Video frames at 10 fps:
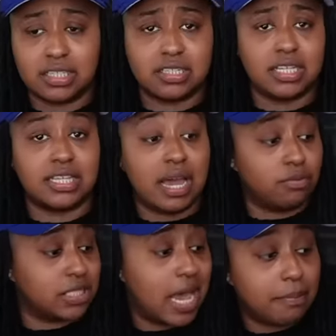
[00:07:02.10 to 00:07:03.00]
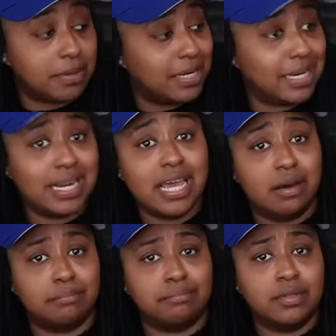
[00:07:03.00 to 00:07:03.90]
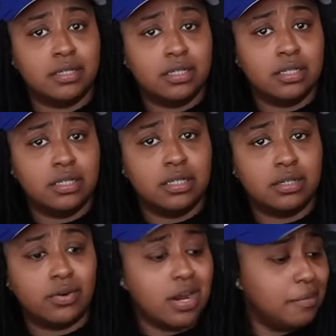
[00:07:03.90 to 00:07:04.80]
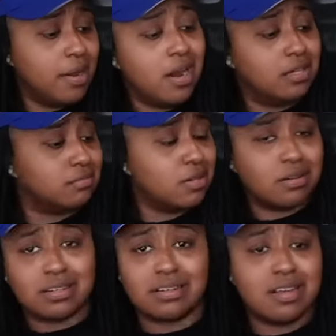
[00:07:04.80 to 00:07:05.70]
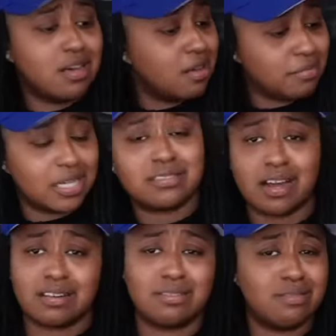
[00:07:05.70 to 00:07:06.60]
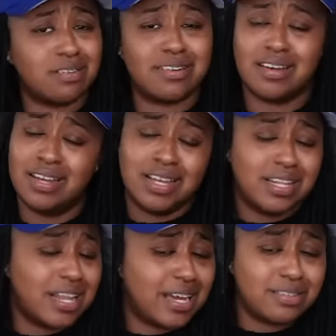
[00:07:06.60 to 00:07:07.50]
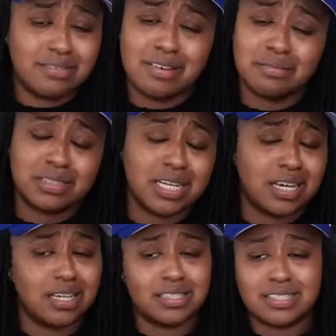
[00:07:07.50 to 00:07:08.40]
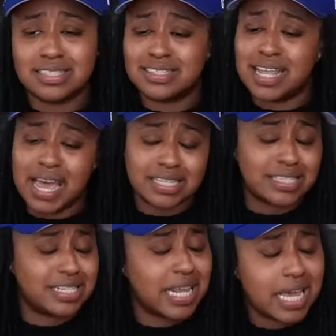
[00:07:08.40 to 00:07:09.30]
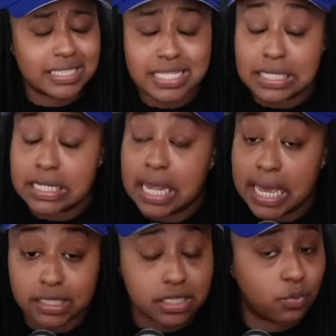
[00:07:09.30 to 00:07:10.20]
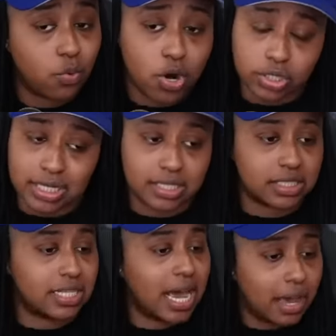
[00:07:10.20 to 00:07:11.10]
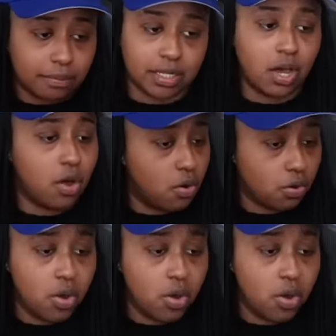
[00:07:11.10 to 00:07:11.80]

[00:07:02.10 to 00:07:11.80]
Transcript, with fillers: that that was happening to them. Grandparents doing it now, they started doing it now. Like, you know what I'm saying? It's just nasty, nasty, nasty work that does not belong